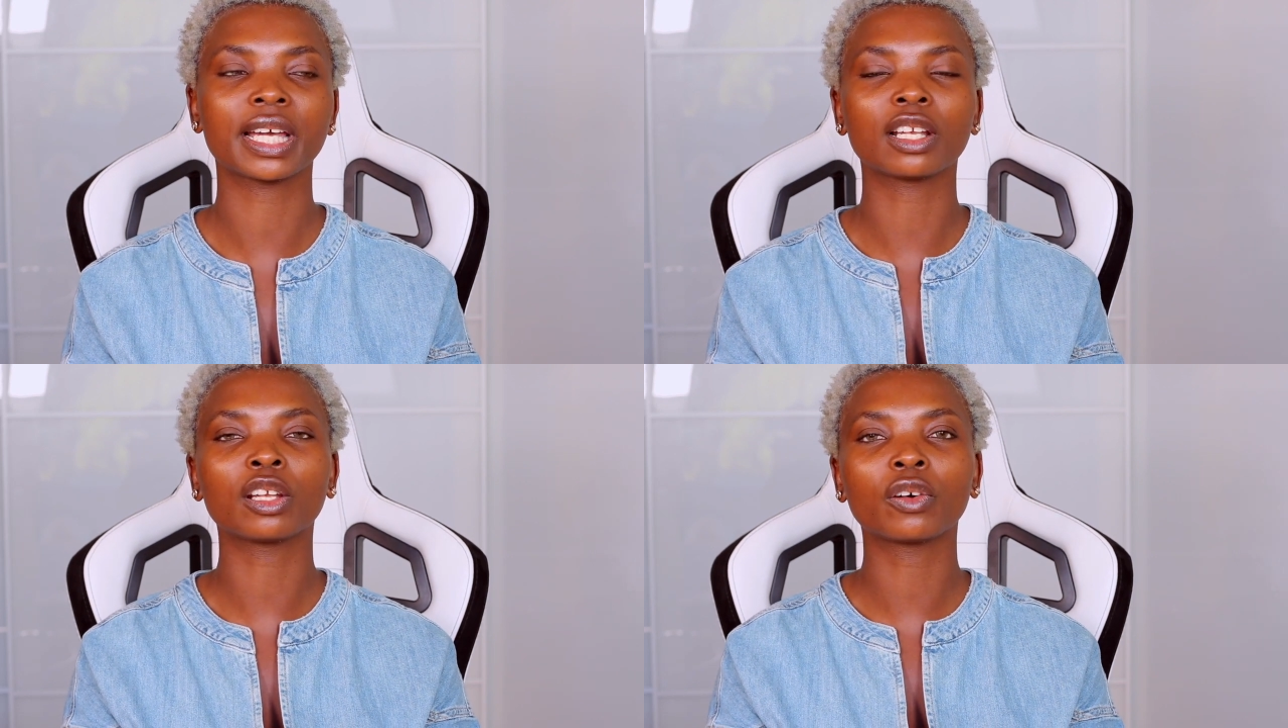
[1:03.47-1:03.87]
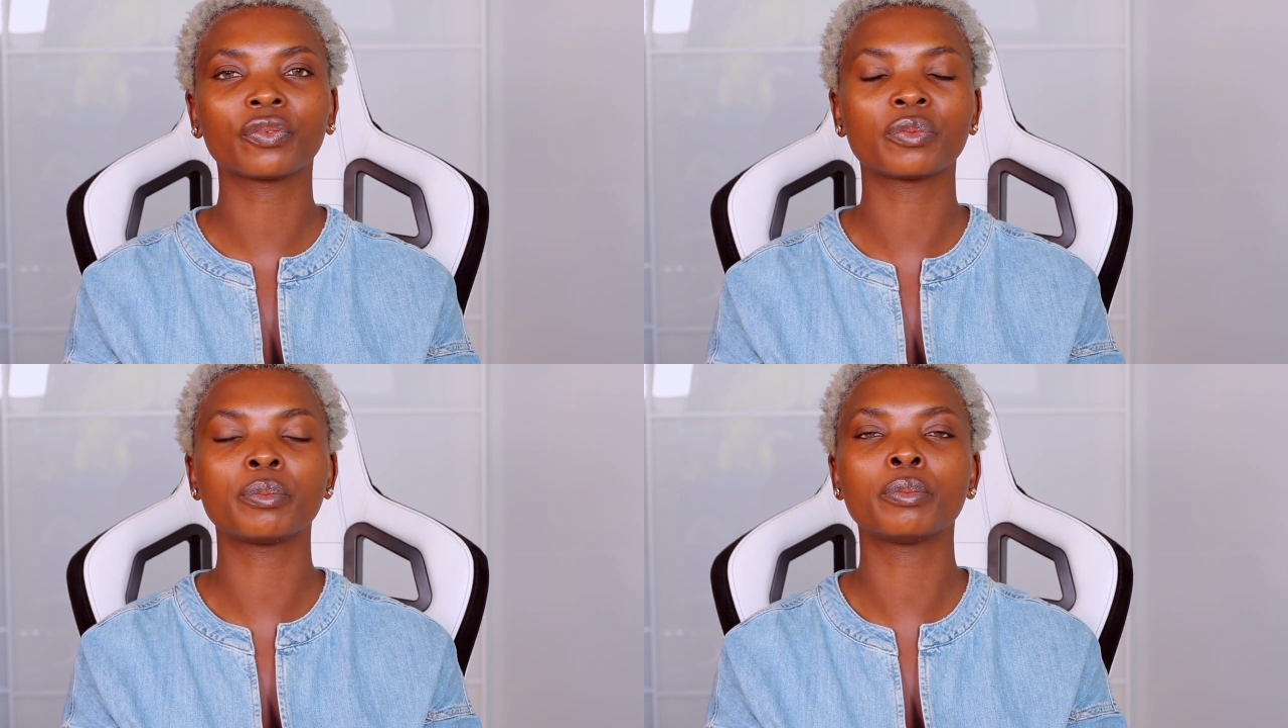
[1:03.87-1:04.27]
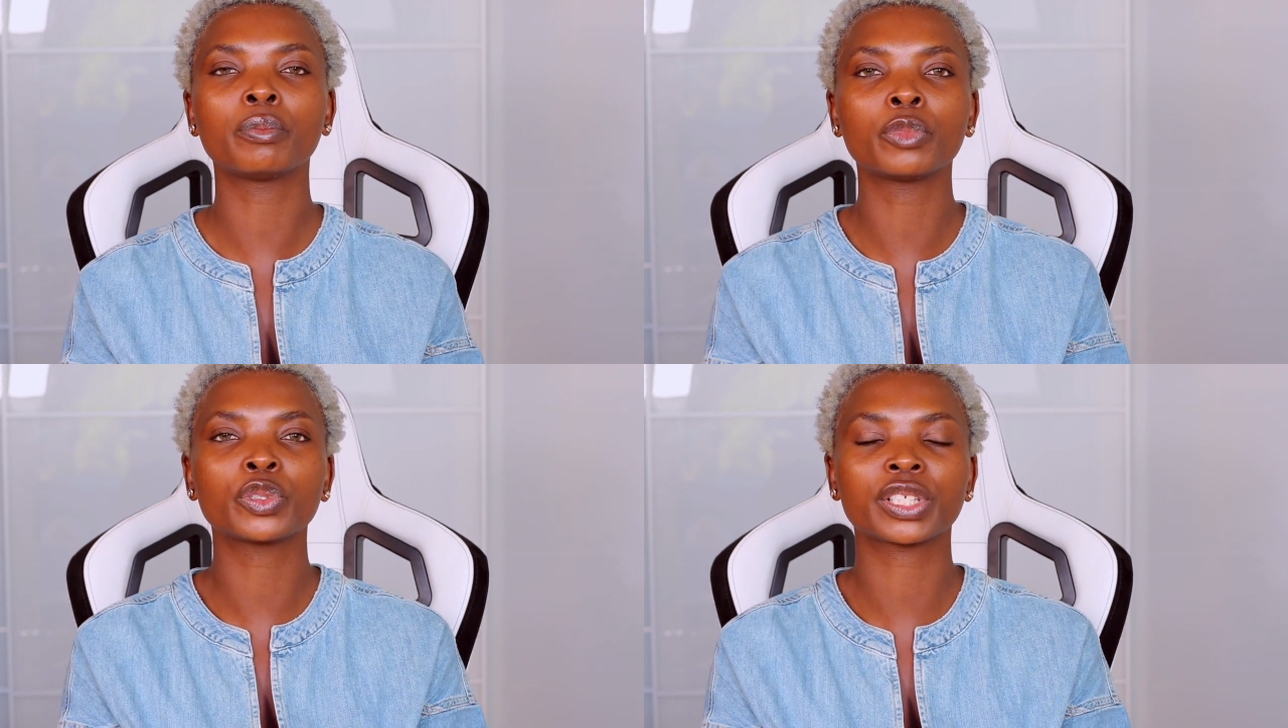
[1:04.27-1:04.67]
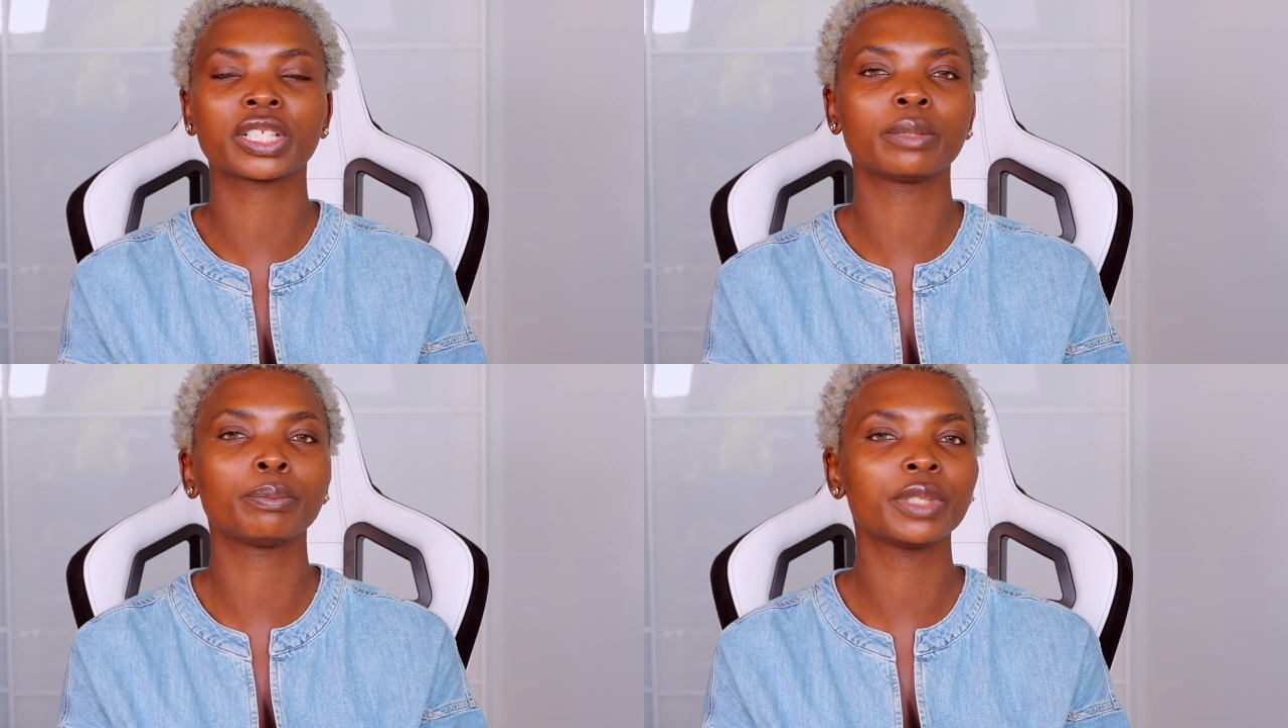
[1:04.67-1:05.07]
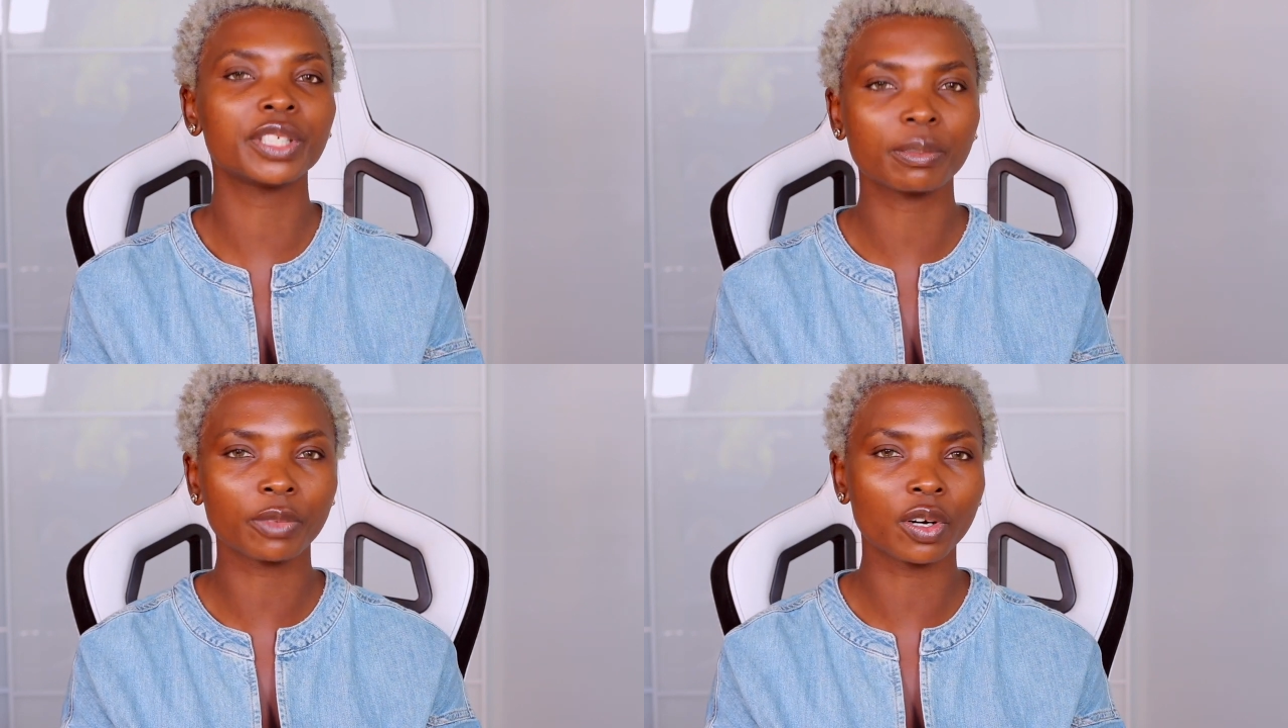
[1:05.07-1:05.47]
I love mostly
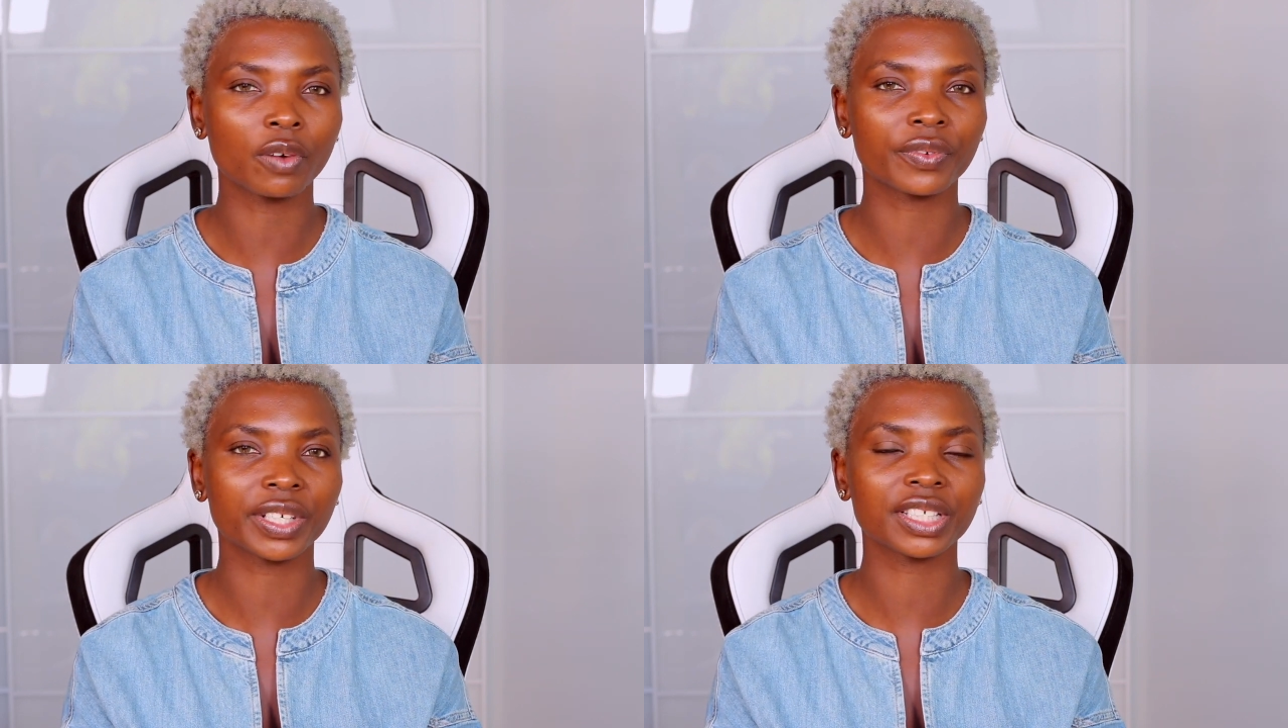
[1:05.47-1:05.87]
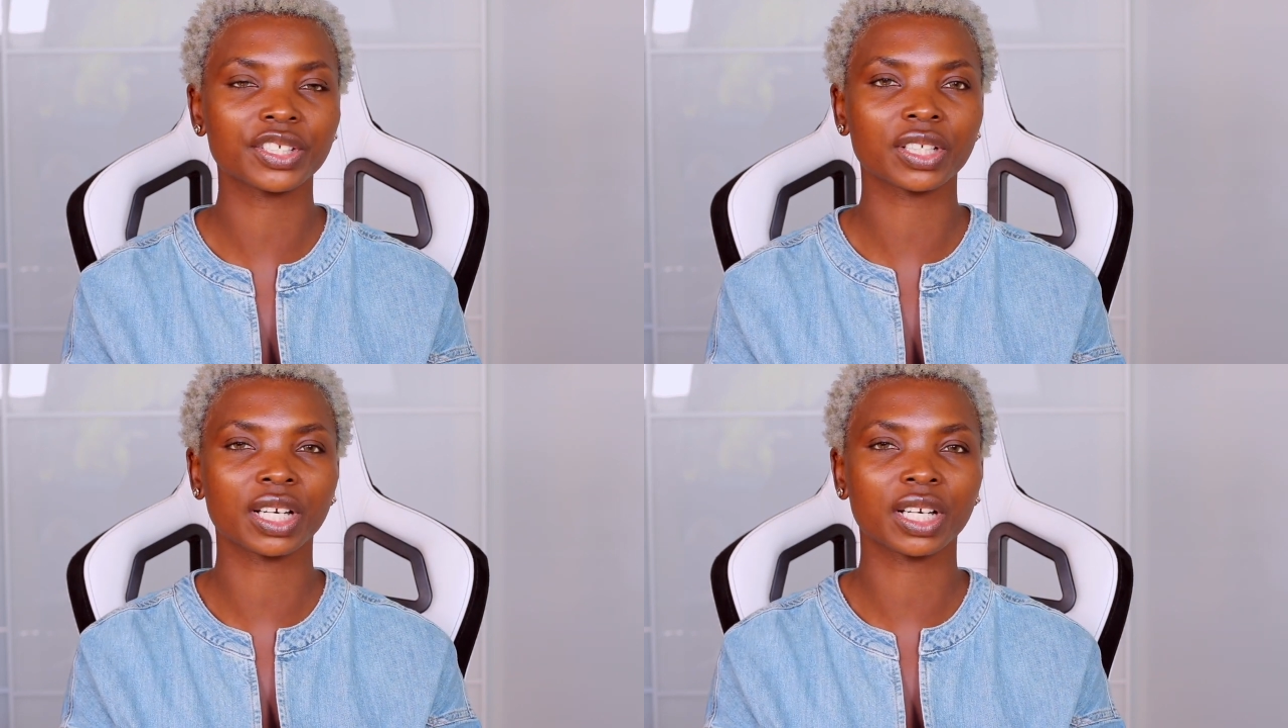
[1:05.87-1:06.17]
medium coverage.